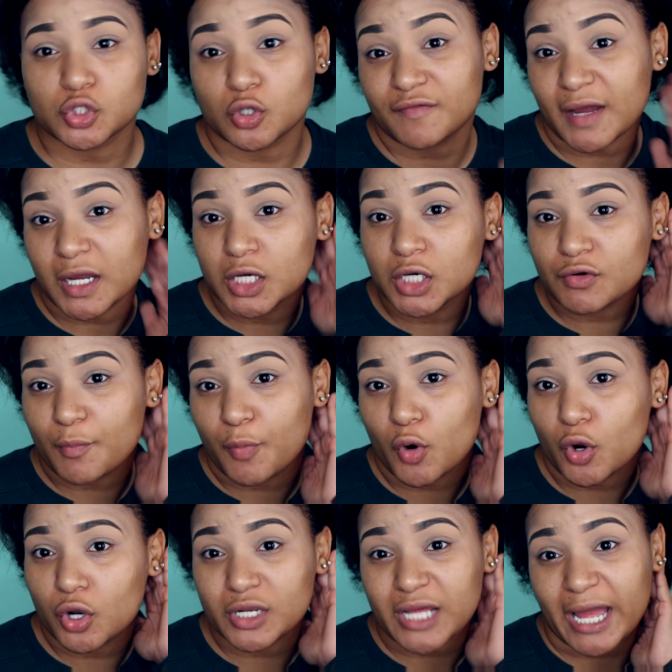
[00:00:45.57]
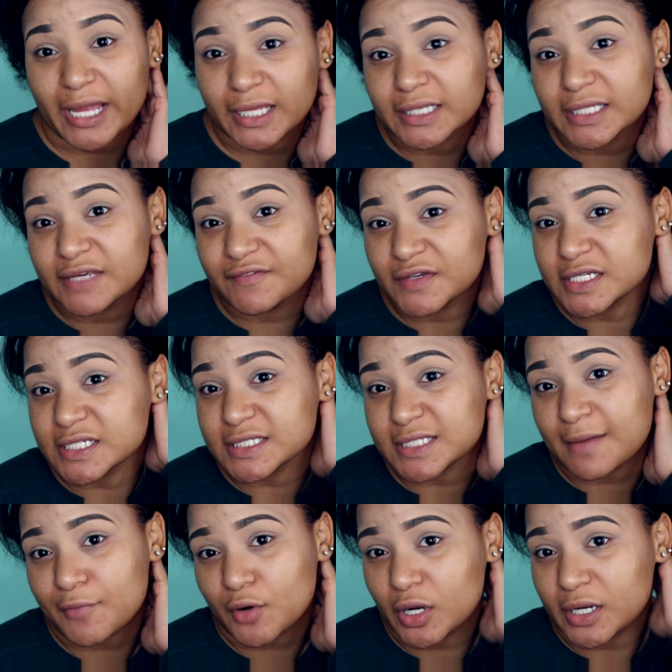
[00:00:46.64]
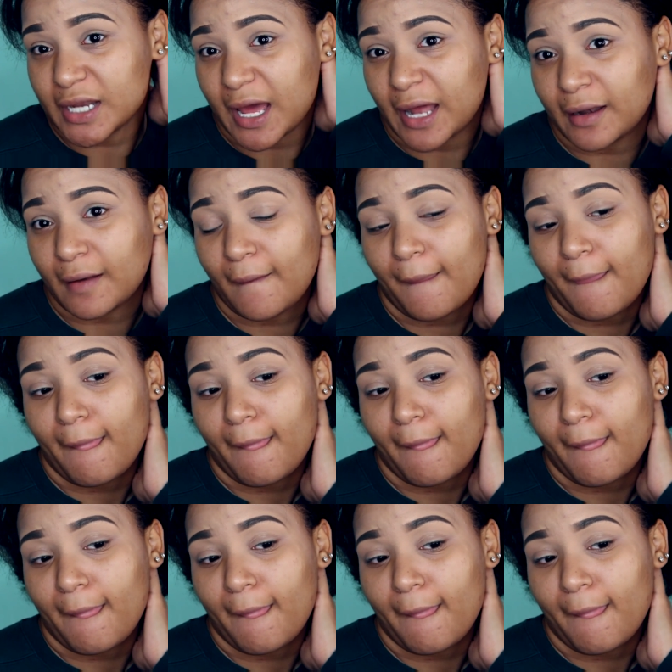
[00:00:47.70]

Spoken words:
So if I could report early, I can leave in December and not